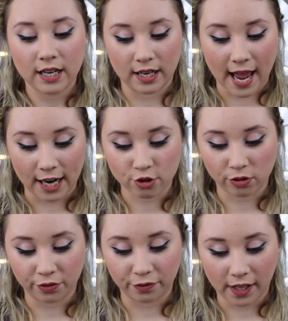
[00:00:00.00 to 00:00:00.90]

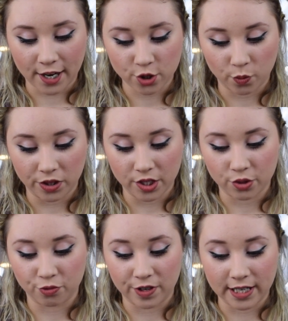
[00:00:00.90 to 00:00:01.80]
natural flush with
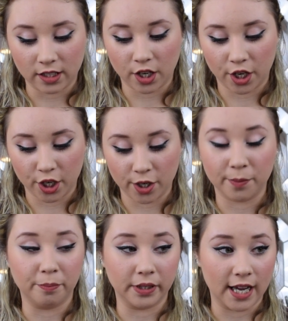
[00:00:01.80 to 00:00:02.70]
this Real
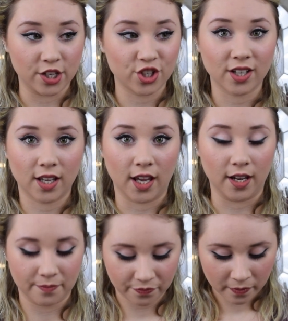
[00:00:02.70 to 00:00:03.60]
Her blush kit.
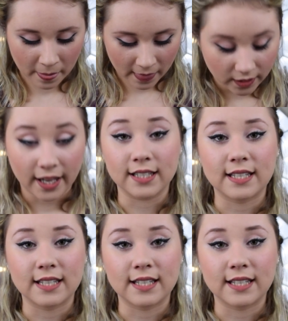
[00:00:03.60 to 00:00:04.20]
It